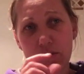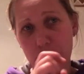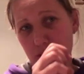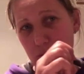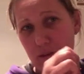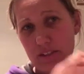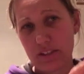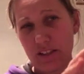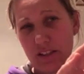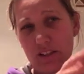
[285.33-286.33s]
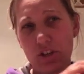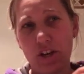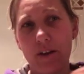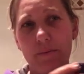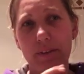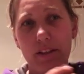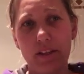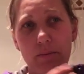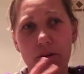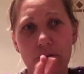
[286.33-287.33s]
make the plastic leach out and the
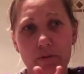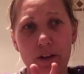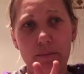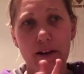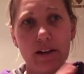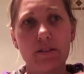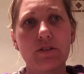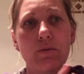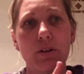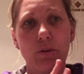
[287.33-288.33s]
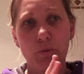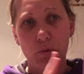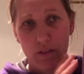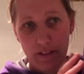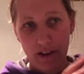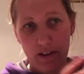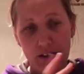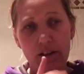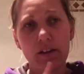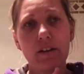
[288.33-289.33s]
chemicals will come out. So we don't want that.
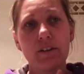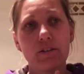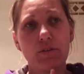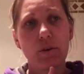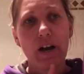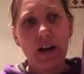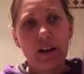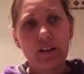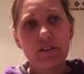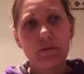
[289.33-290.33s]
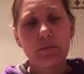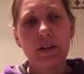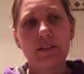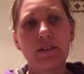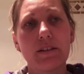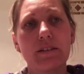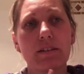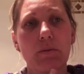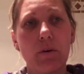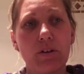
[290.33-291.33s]
So if you are using plastics,
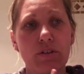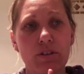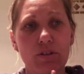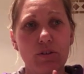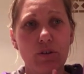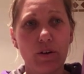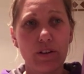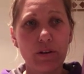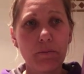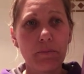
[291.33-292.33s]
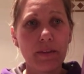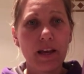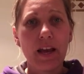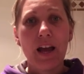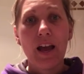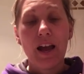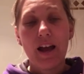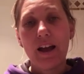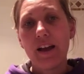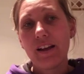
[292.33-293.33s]
a 1 or a 2 on them.
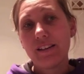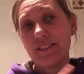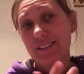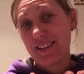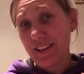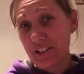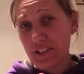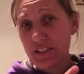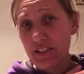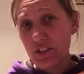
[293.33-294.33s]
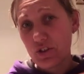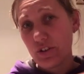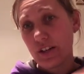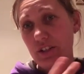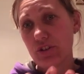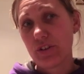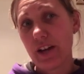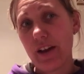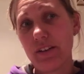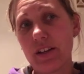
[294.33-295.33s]
And yeah, just
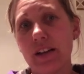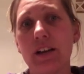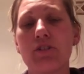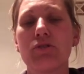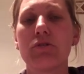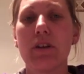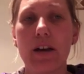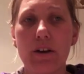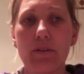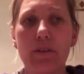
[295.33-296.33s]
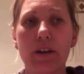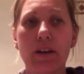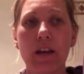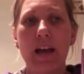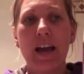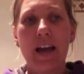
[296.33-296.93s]
enjoy having natural, healthy